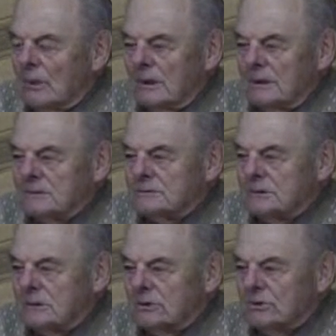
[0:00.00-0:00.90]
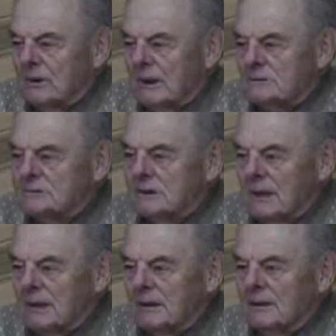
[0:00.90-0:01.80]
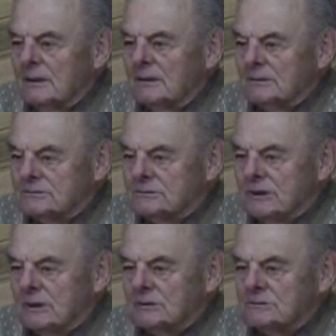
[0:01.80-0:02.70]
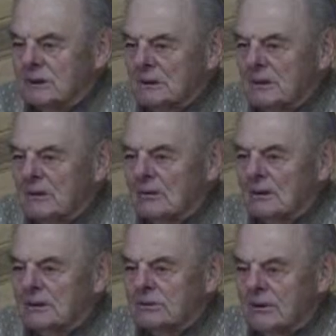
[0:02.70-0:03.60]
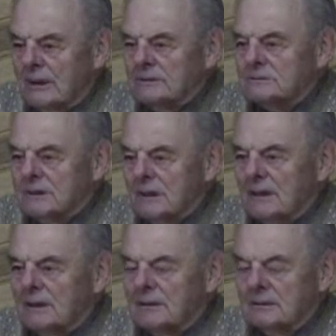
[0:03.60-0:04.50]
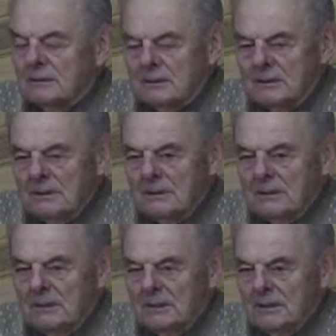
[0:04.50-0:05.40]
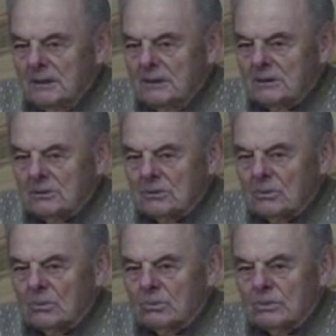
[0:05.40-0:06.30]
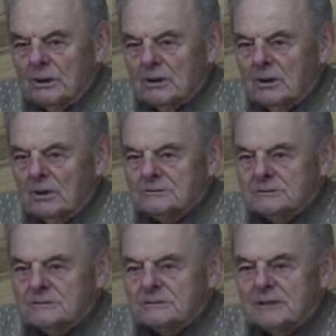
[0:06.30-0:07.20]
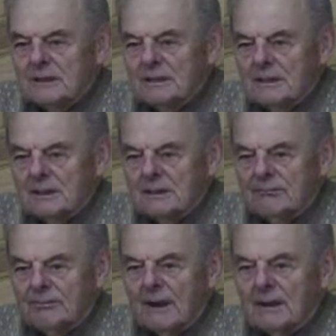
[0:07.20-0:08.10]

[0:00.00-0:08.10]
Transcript: when it's translated, it's just literally translated into the closest thing they can